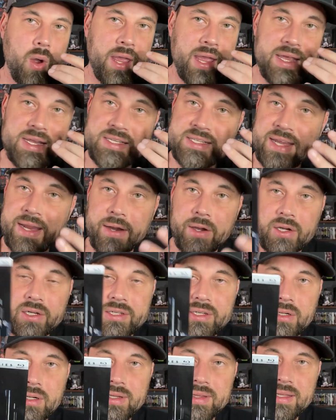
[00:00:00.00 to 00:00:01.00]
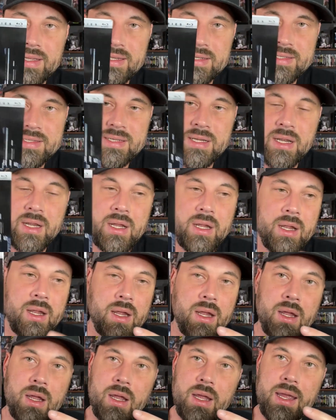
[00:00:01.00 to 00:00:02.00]
His character in this
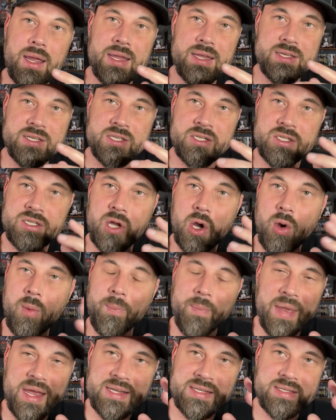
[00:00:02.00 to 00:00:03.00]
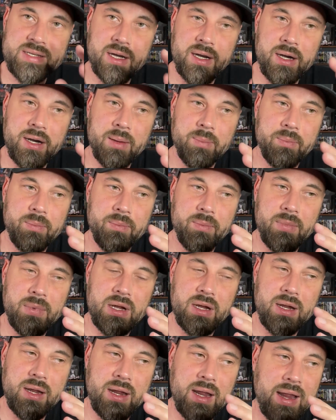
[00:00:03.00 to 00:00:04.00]
is so messed up,
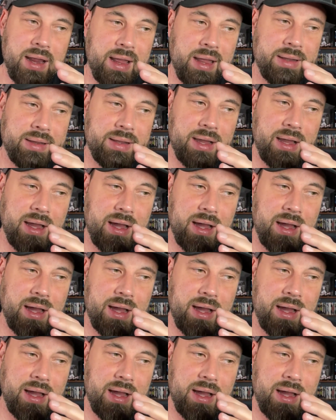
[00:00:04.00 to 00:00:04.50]
and